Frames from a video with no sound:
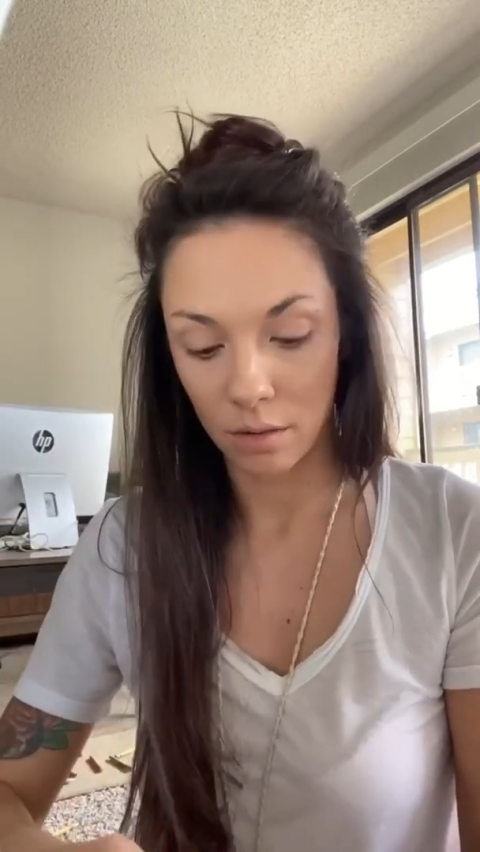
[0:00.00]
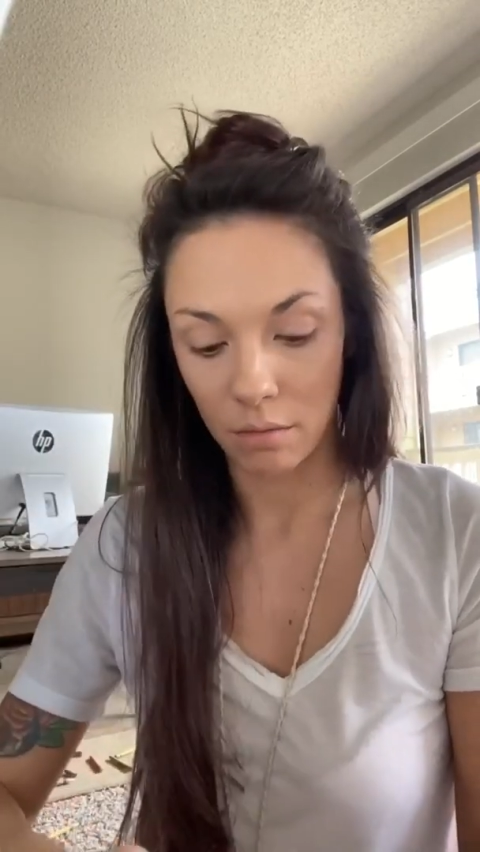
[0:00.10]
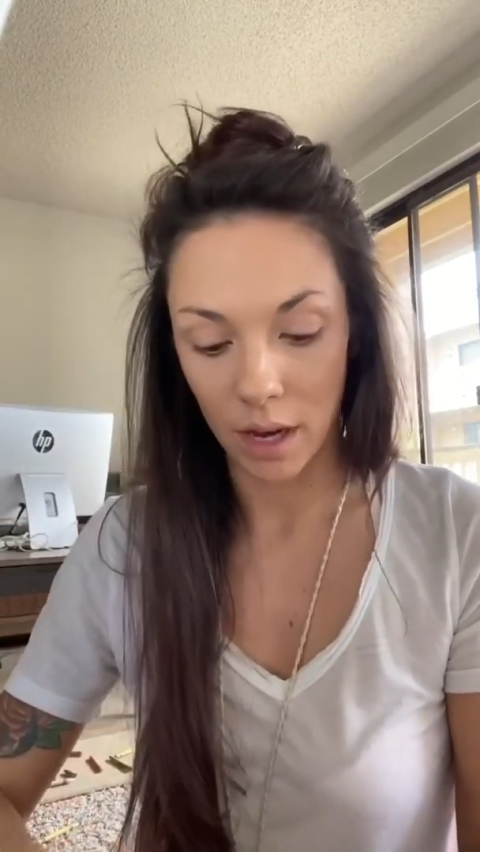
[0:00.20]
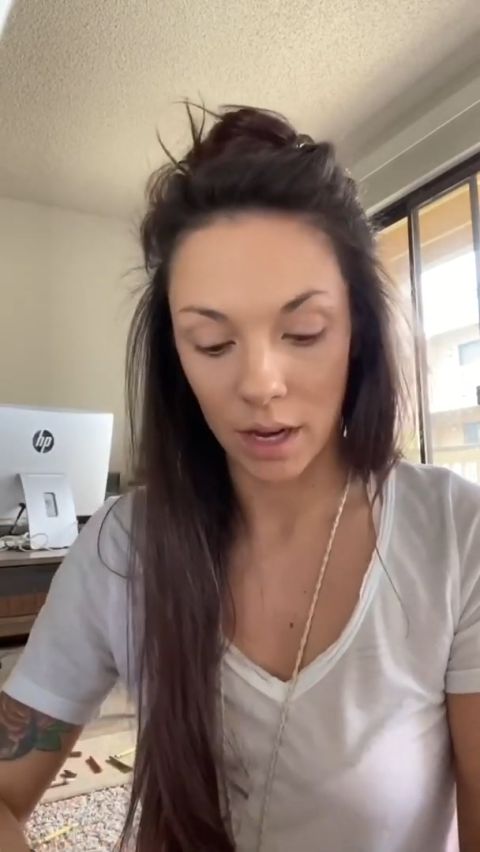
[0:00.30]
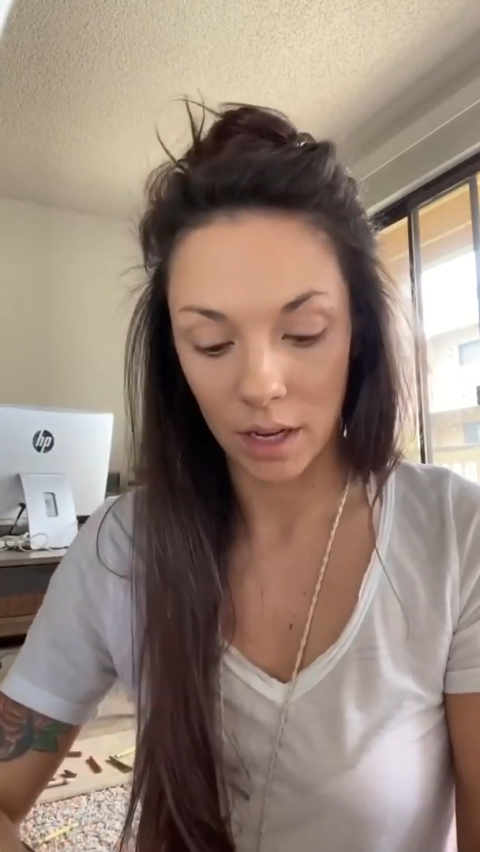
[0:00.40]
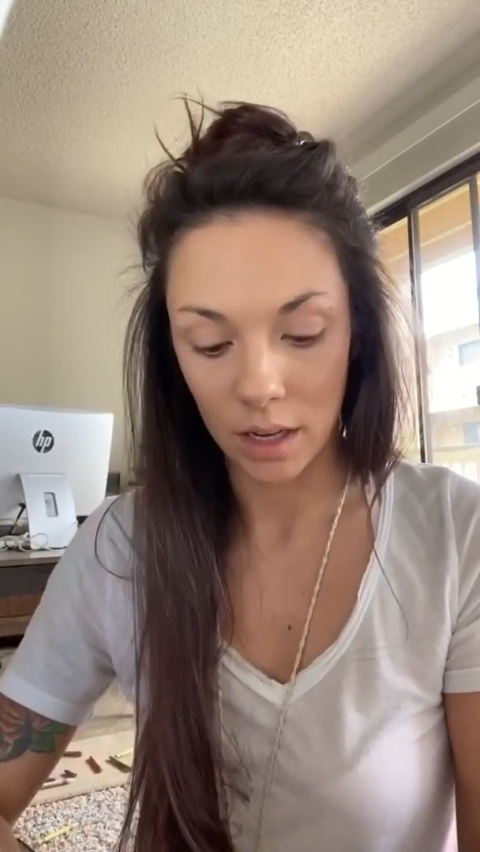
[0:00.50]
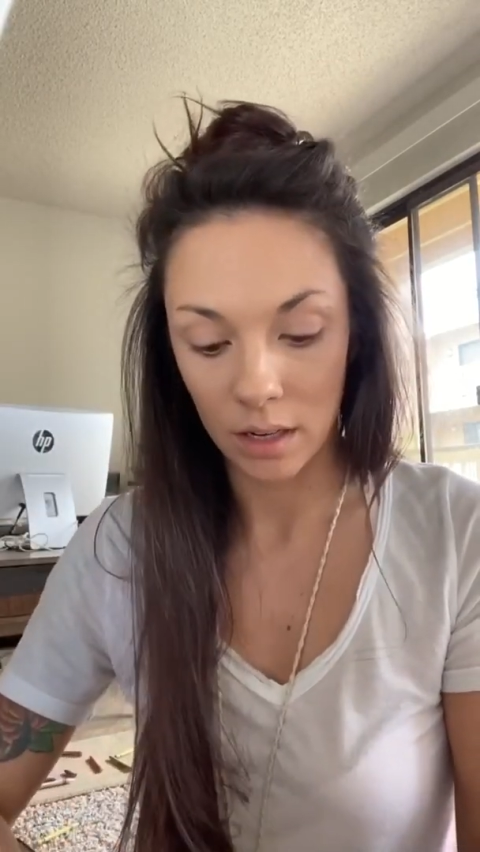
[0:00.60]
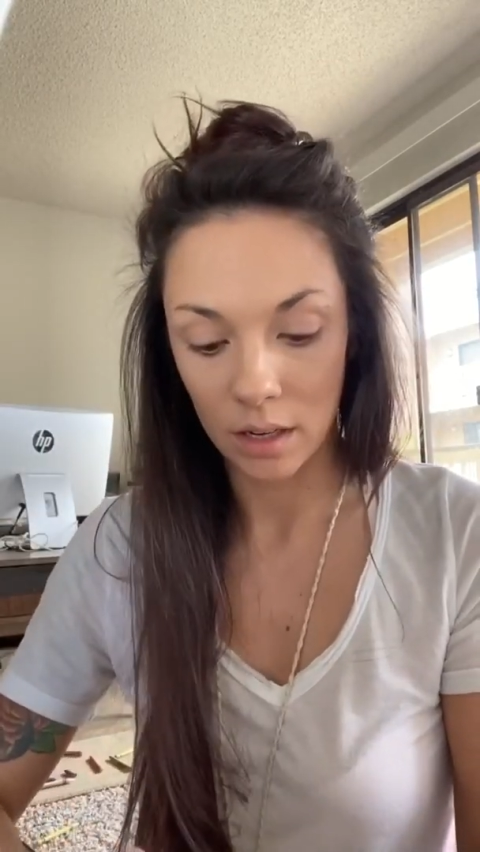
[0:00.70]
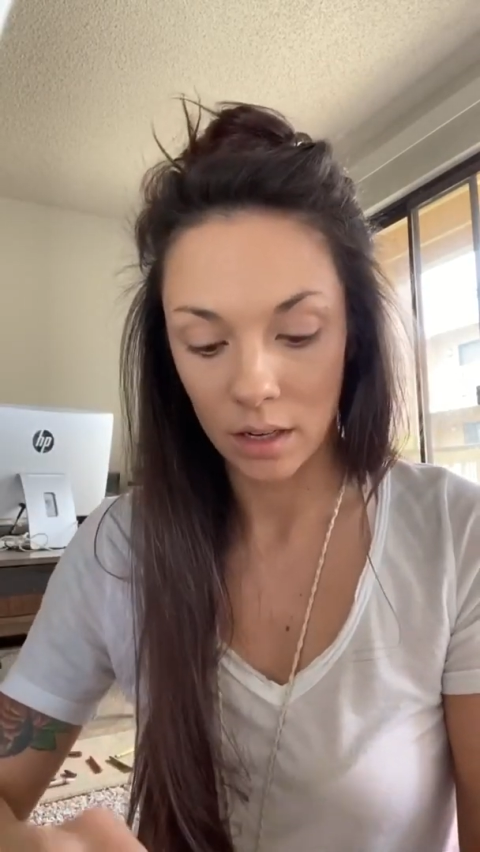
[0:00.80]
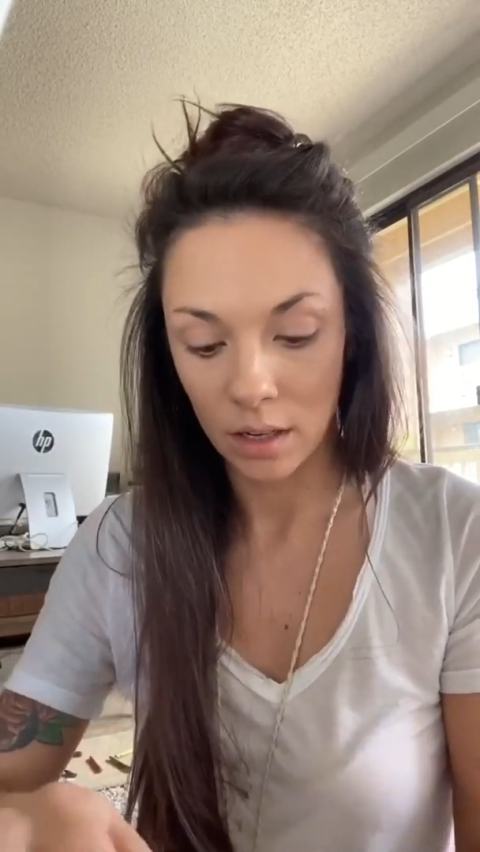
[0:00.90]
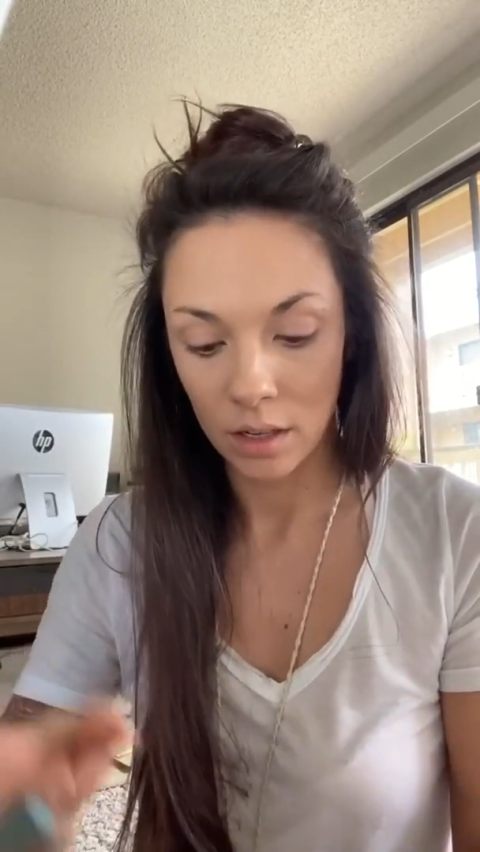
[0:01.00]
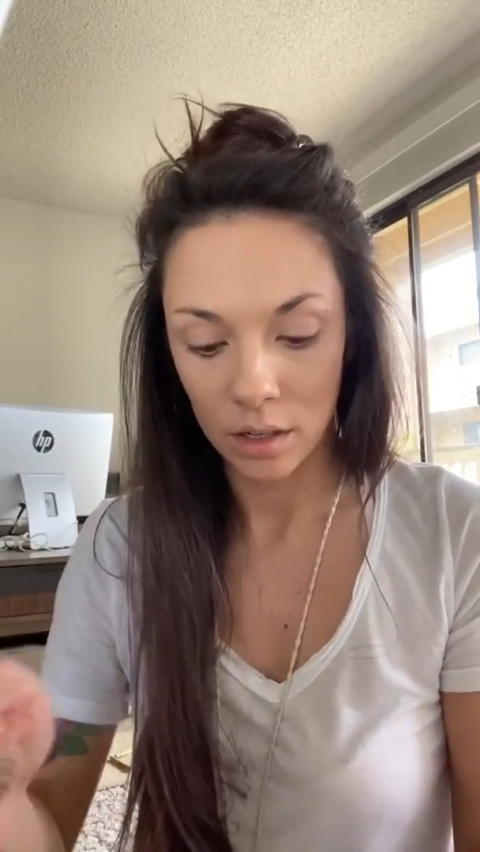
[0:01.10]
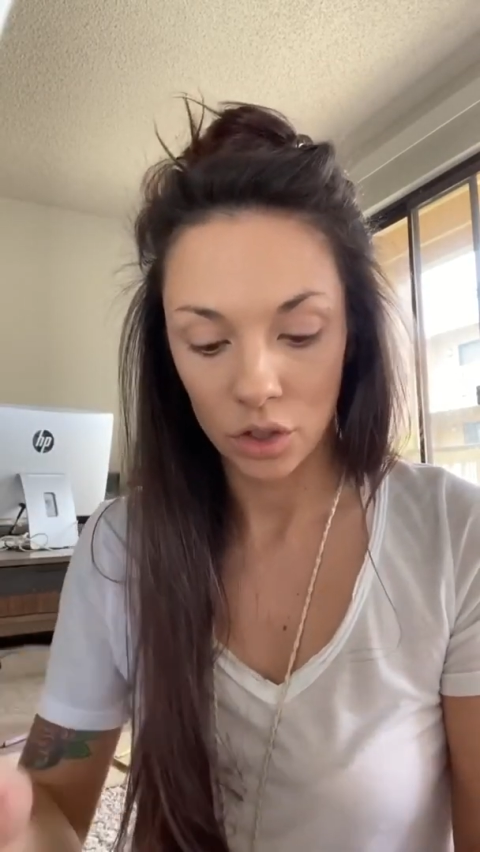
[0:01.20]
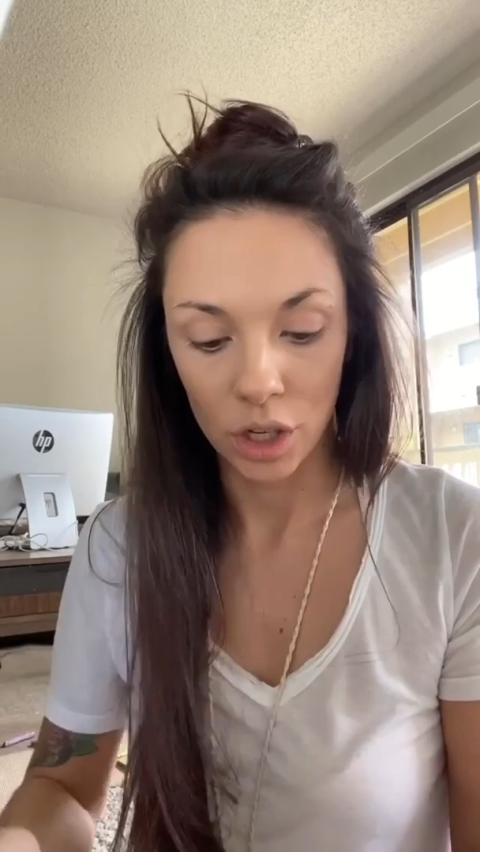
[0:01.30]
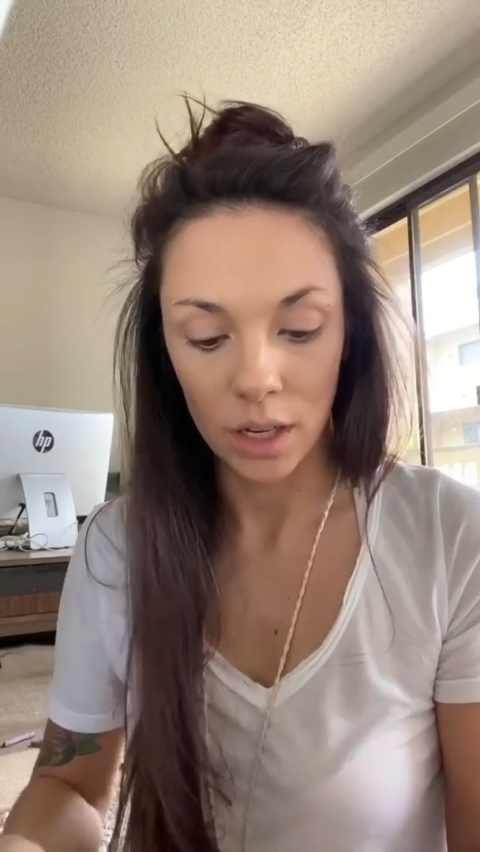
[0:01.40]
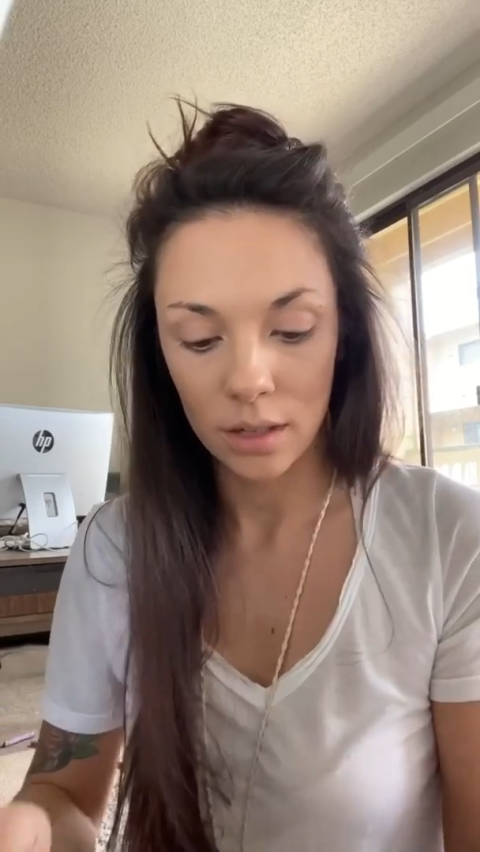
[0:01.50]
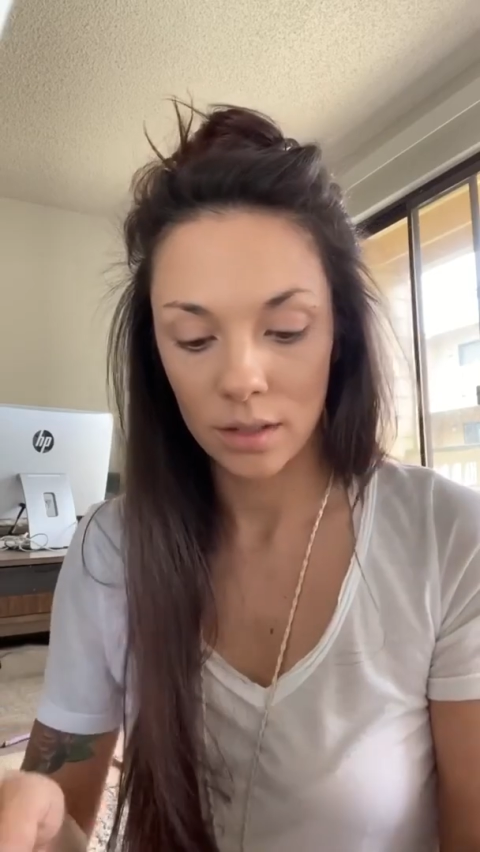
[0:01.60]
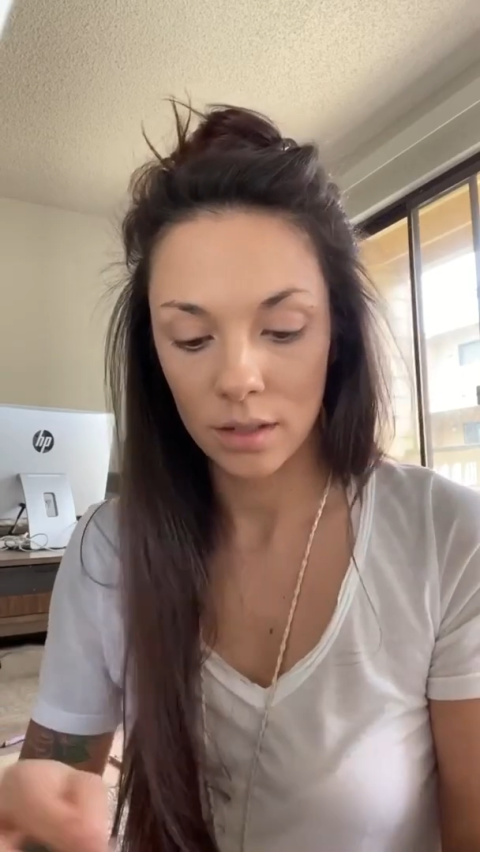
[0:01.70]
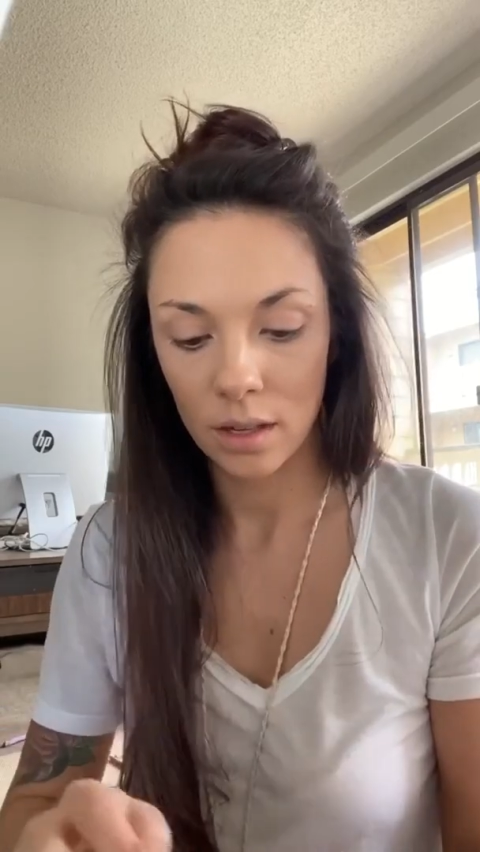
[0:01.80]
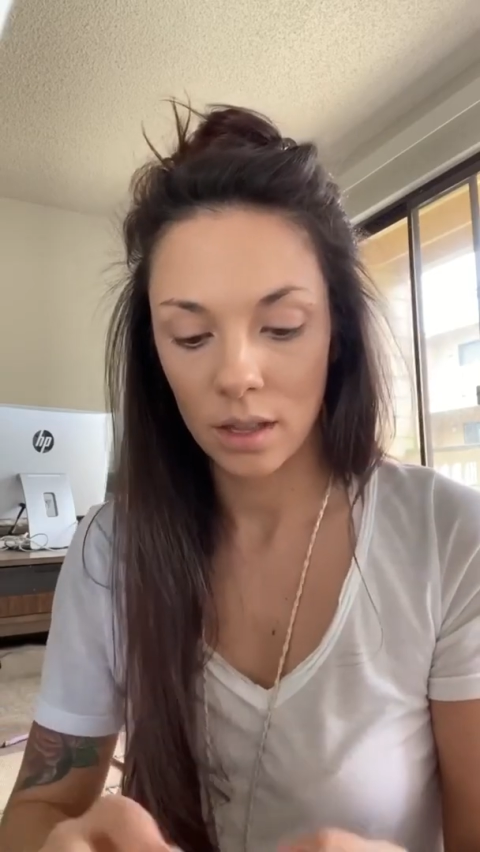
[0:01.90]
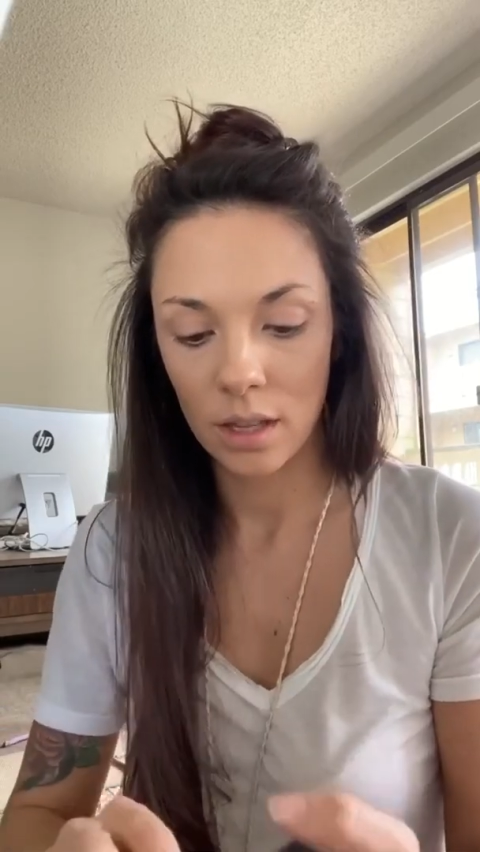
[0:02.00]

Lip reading: my cheeks.